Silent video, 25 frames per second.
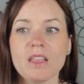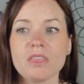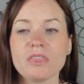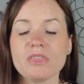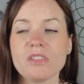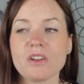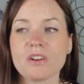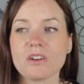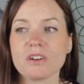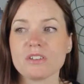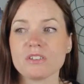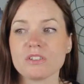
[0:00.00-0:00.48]

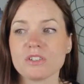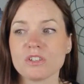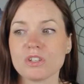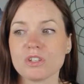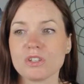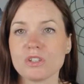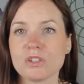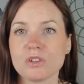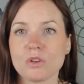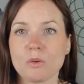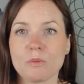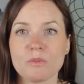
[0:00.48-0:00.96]
There is
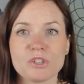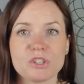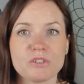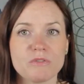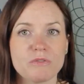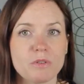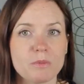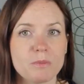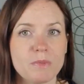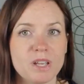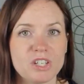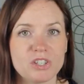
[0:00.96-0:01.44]
so much
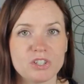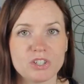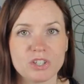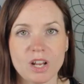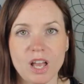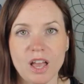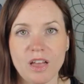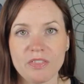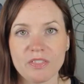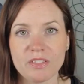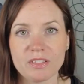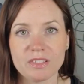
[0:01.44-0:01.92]
information
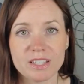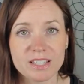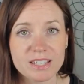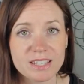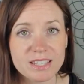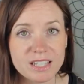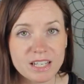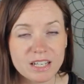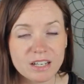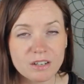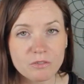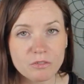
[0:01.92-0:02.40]
on the
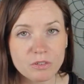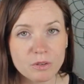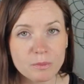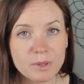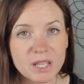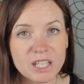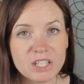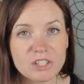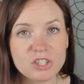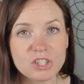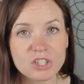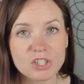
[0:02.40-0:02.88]
listing
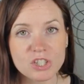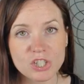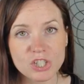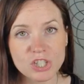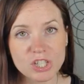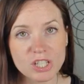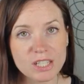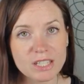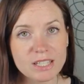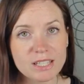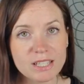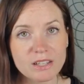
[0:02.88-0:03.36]
information
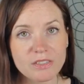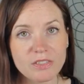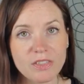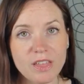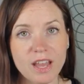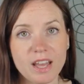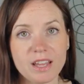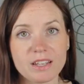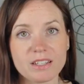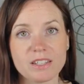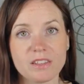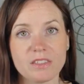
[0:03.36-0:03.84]
sheet
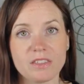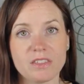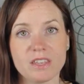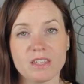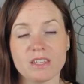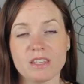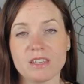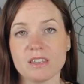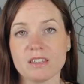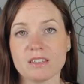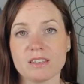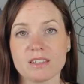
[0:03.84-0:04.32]
that
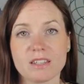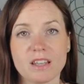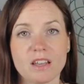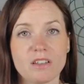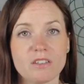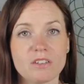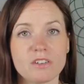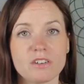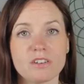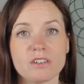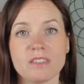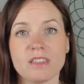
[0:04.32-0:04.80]
the
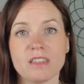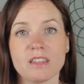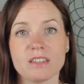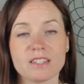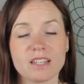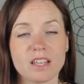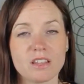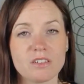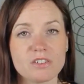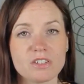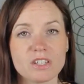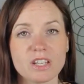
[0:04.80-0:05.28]
seller and the
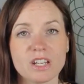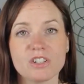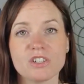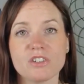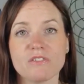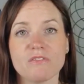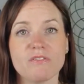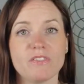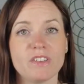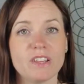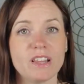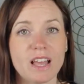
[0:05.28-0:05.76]
seller's
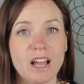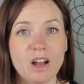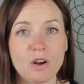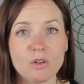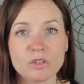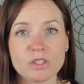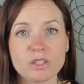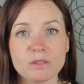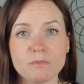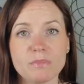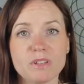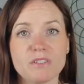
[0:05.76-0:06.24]
agent fill
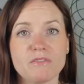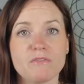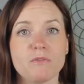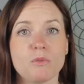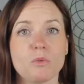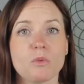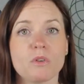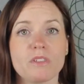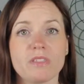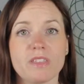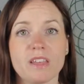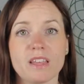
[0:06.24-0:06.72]
out
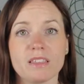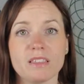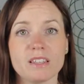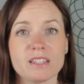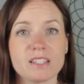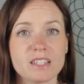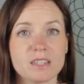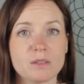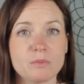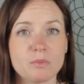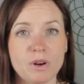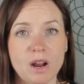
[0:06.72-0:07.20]
before they
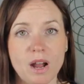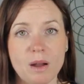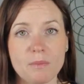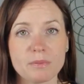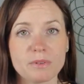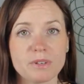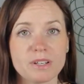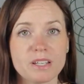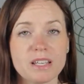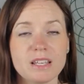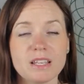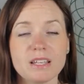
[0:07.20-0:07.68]
list the
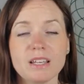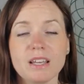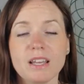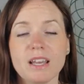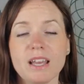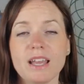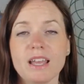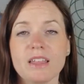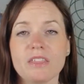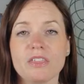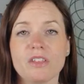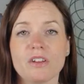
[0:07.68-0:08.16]
property.
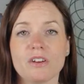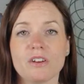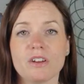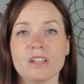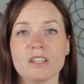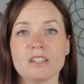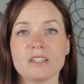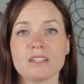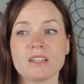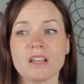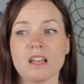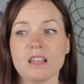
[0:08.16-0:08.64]
There
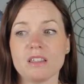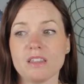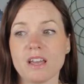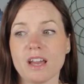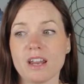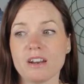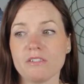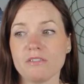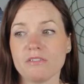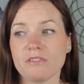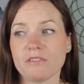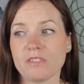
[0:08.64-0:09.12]
is a
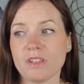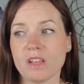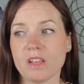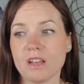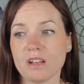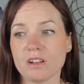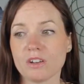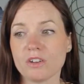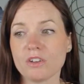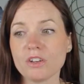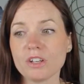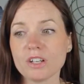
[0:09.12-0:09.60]
lot of
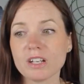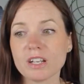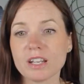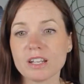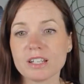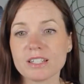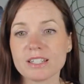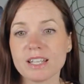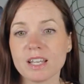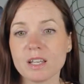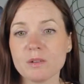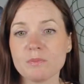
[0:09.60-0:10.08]
good
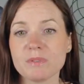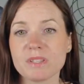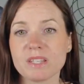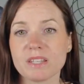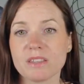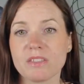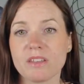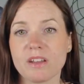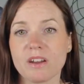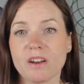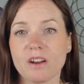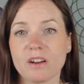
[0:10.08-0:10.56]
tips
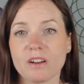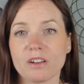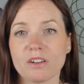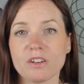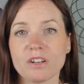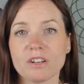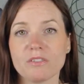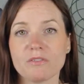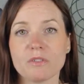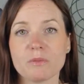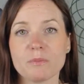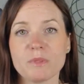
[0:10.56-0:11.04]
in there and
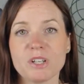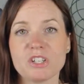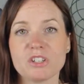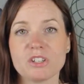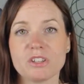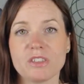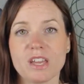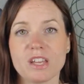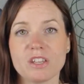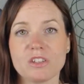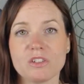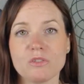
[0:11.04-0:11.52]
good
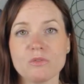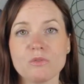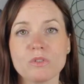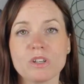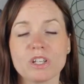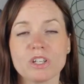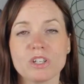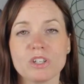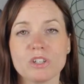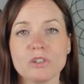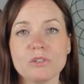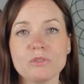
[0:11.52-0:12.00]
information that you
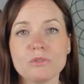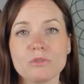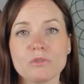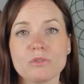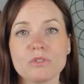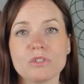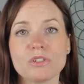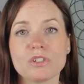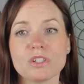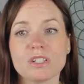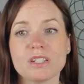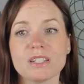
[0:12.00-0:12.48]
can
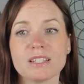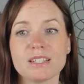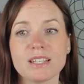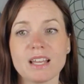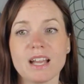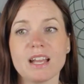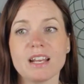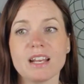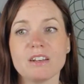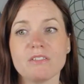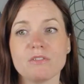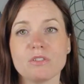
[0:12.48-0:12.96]
use to
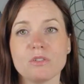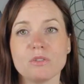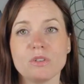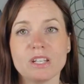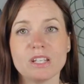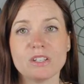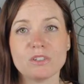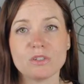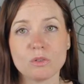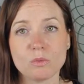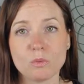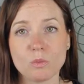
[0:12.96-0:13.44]
decide if you
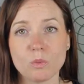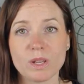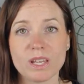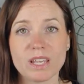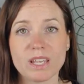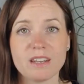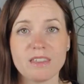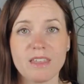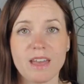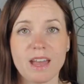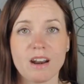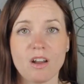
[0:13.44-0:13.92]
need to
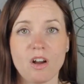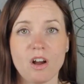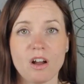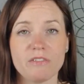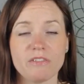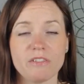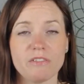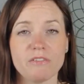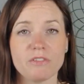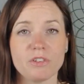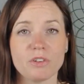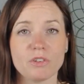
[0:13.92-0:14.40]
weed that
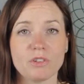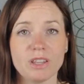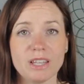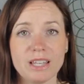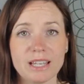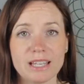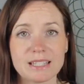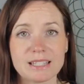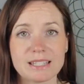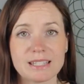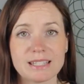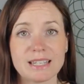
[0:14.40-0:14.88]
off of your
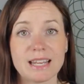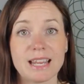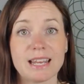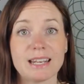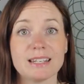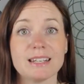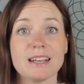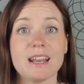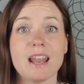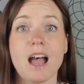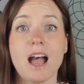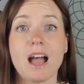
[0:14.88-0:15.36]
list
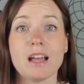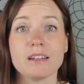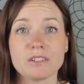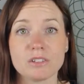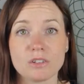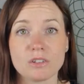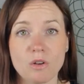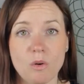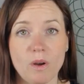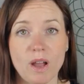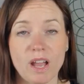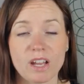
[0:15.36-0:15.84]
and
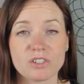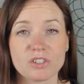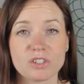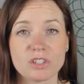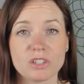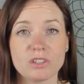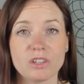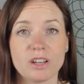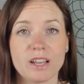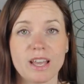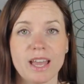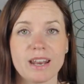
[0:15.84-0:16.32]
not go
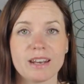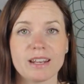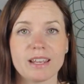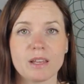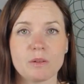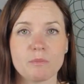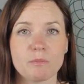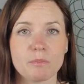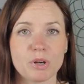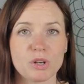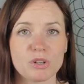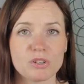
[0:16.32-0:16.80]
actually look at it
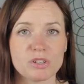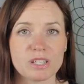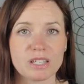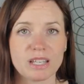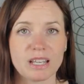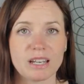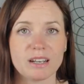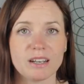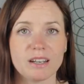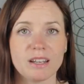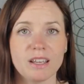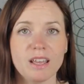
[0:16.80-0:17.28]
in
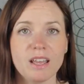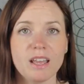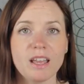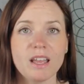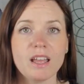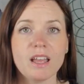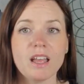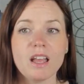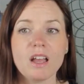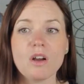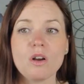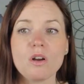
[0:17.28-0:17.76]
person.
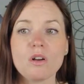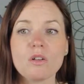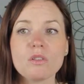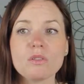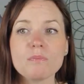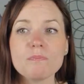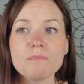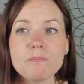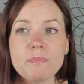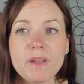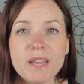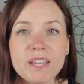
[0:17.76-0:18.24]

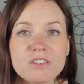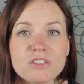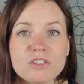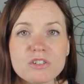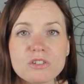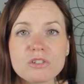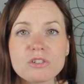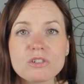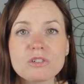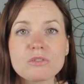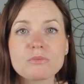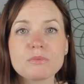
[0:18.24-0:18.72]
Make
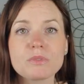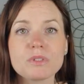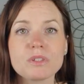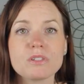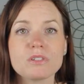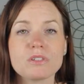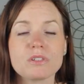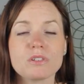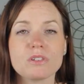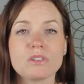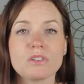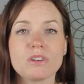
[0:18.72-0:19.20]
sure your
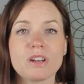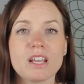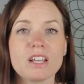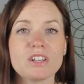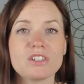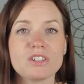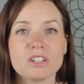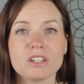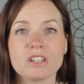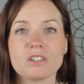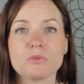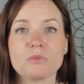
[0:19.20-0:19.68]
realtor, your
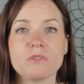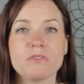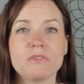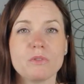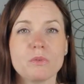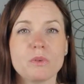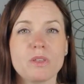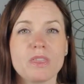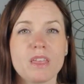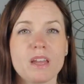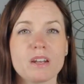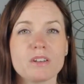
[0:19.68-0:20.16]
agent is
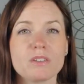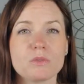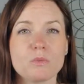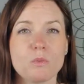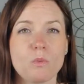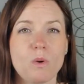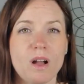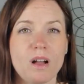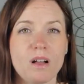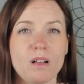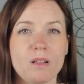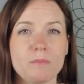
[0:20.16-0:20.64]
reviewing that as
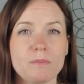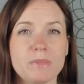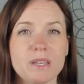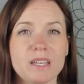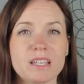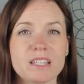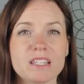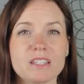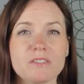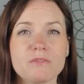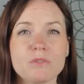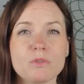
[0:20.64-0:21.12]
well,
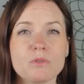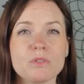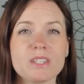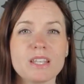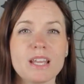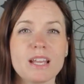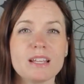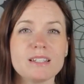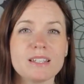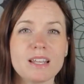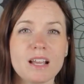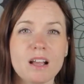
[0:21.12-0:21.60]
because if you
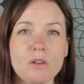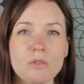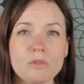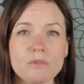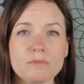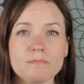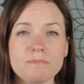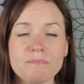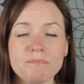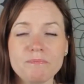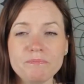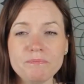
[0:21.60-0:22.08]
sat
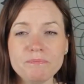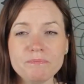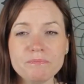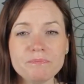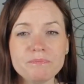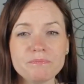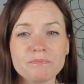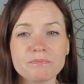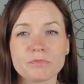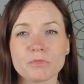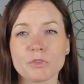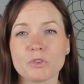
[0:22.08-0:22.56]
down
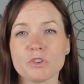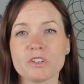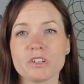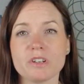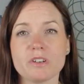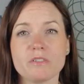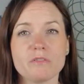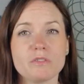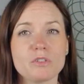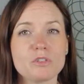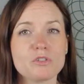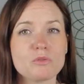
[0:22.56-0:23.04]
or did
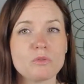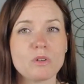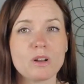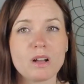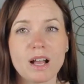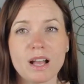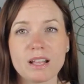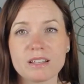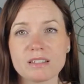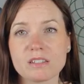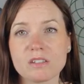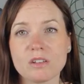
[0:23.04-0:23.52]
a virtual
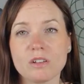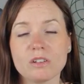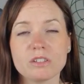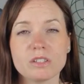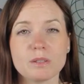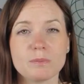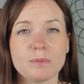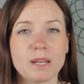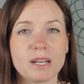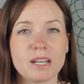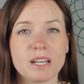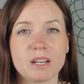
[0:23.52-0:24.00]
consult,
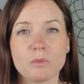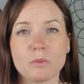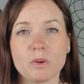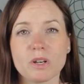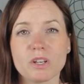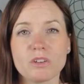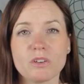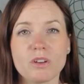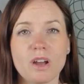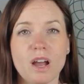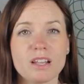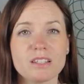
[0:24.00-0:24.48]
depending when
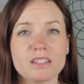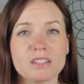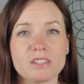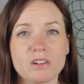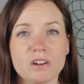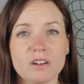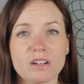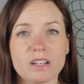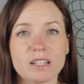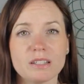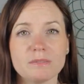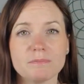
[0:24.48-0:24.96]
you got
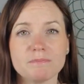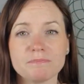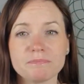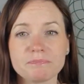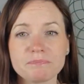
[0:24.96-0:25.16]
started,